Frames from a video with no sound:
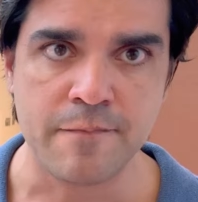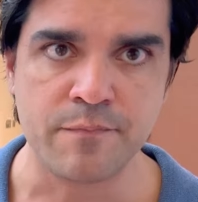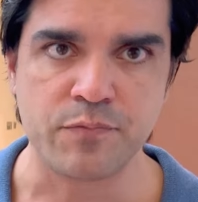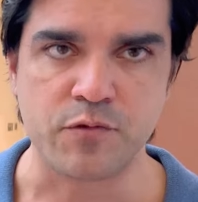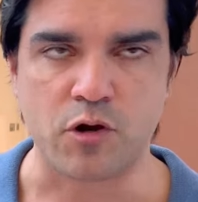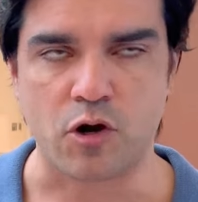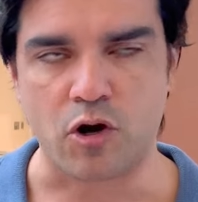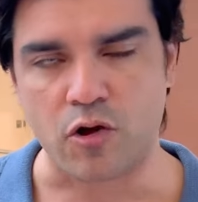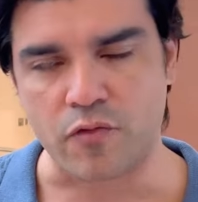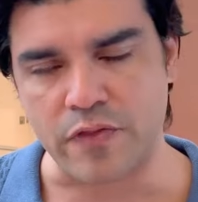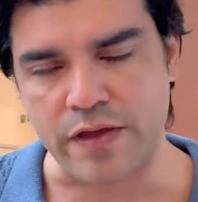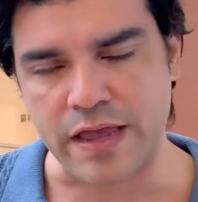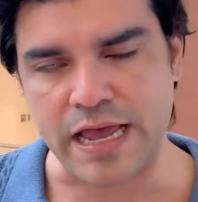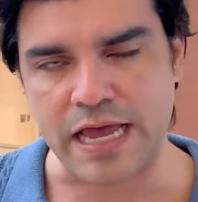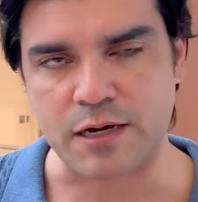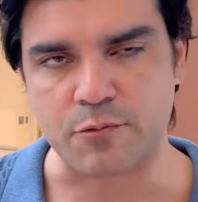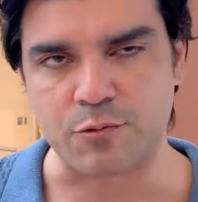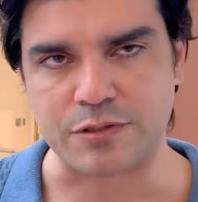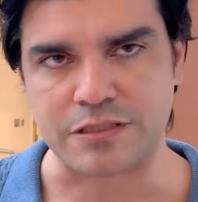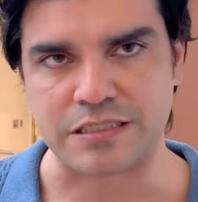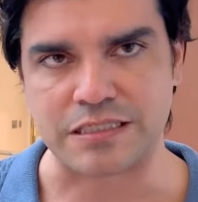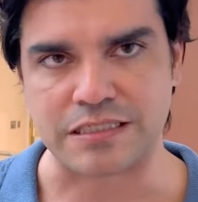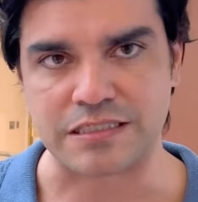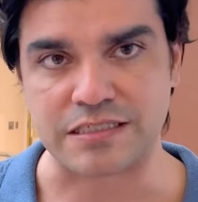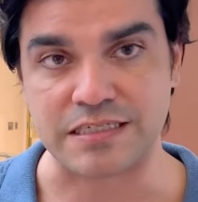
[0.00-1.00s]
All they had
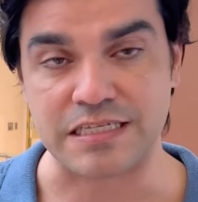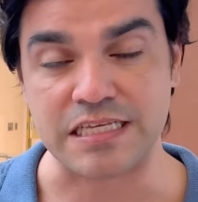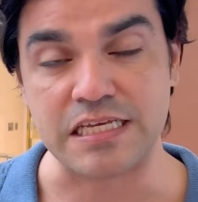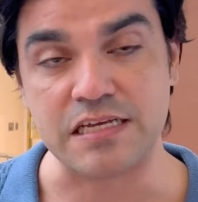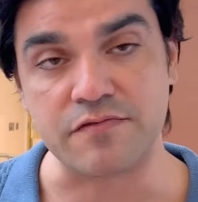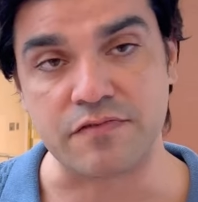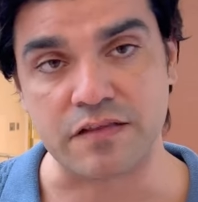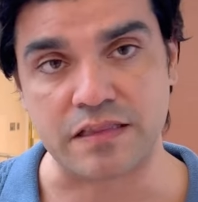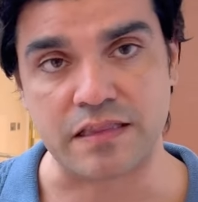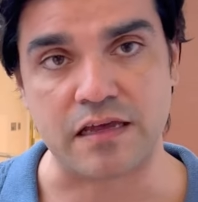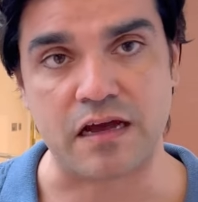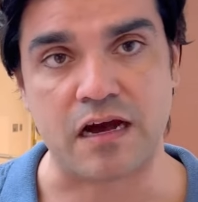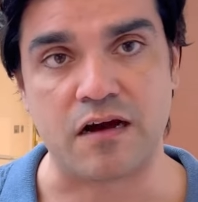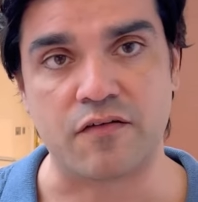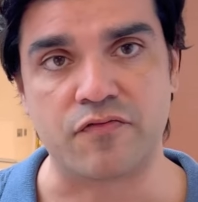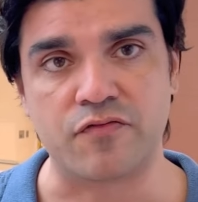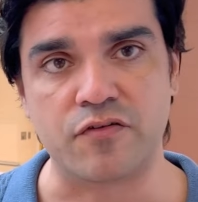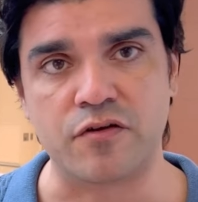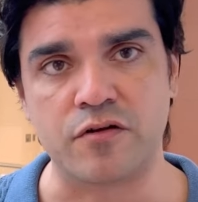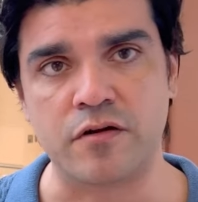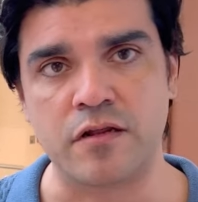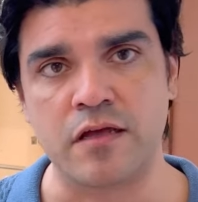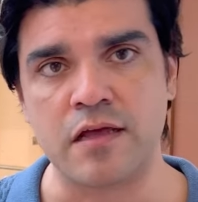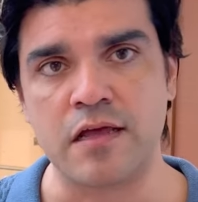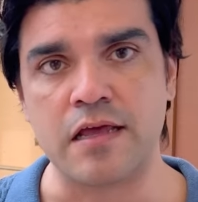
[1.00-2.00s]
was a Steve that they
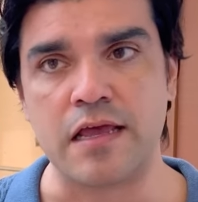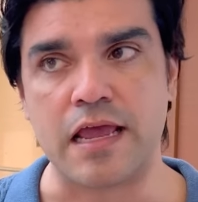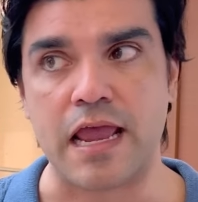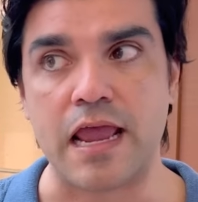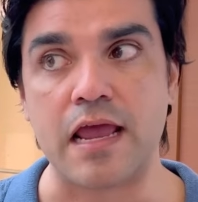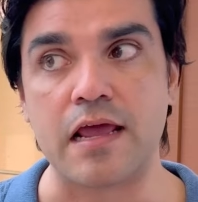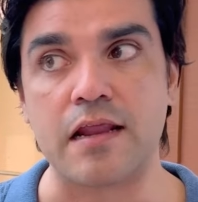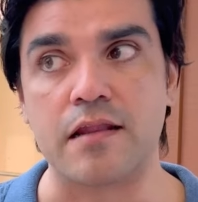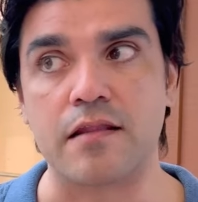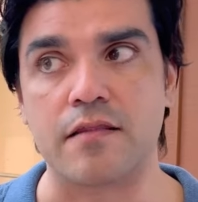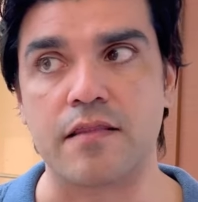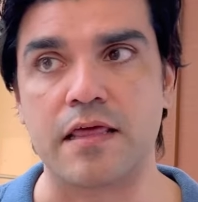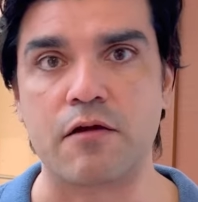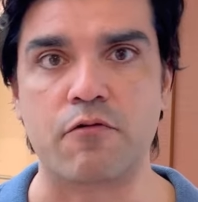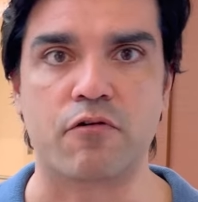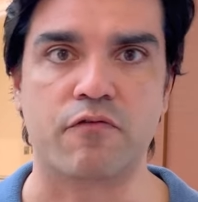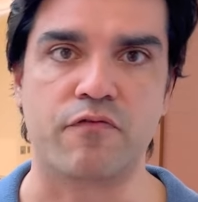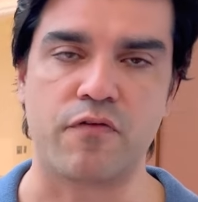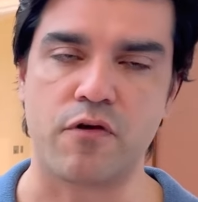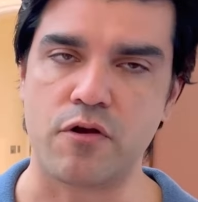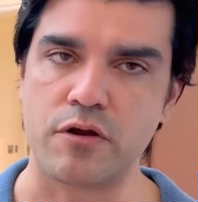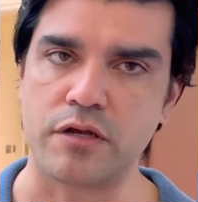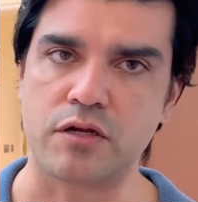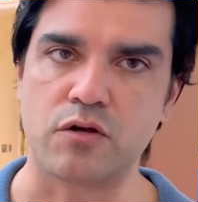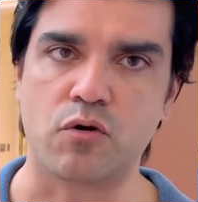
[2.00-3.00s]
offered, and they were
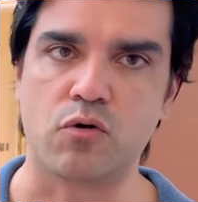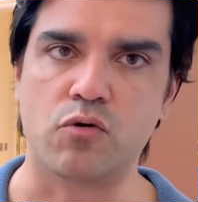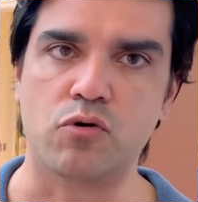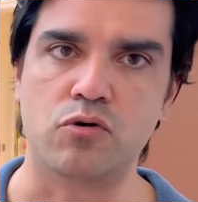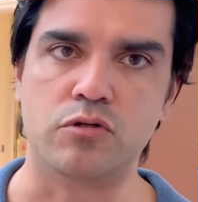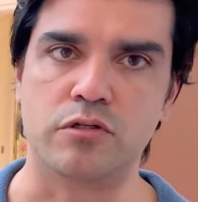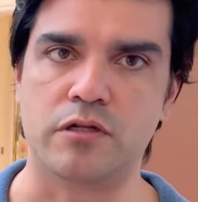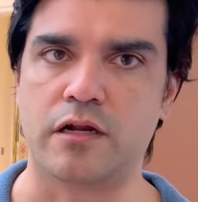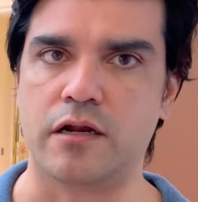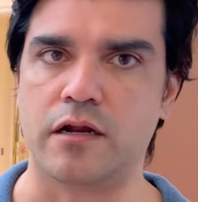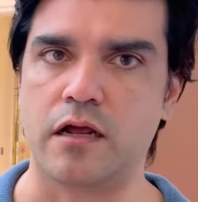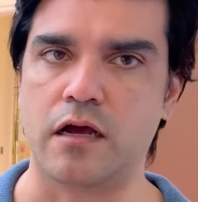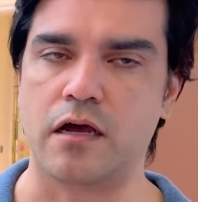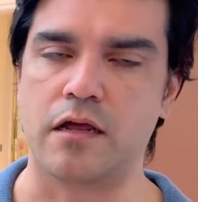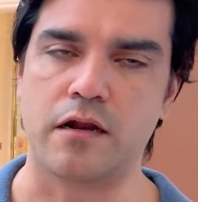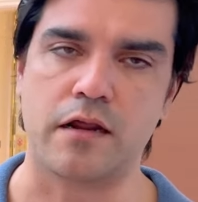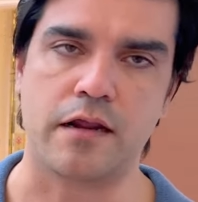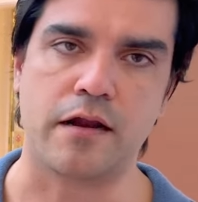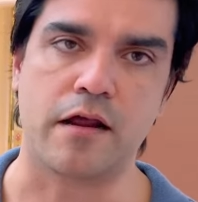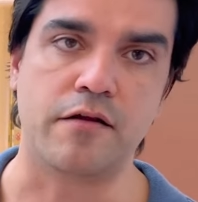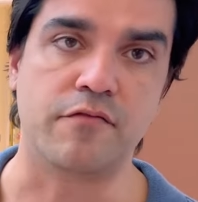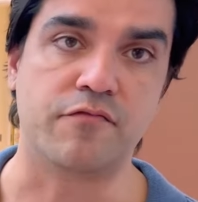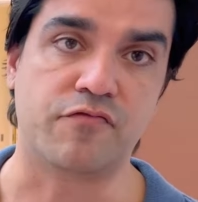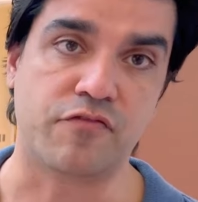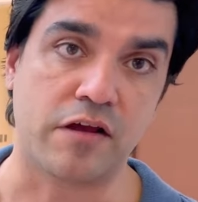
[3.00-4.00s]
very cold and
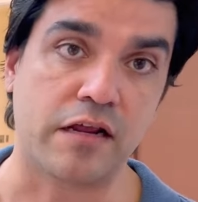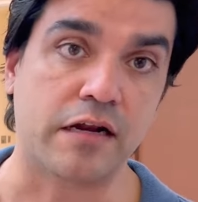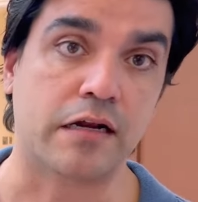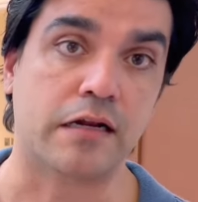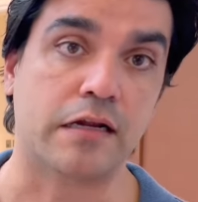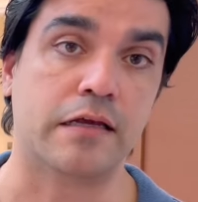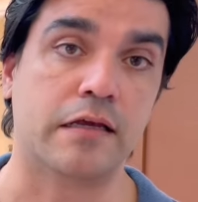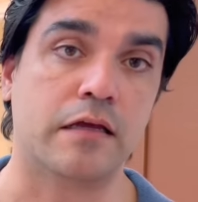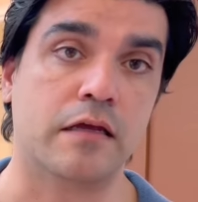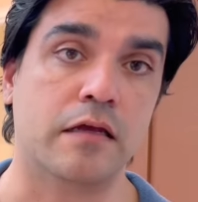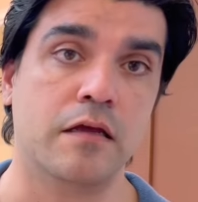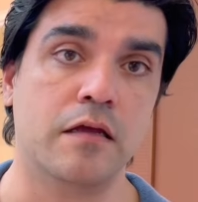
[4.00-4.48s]
unfriendly.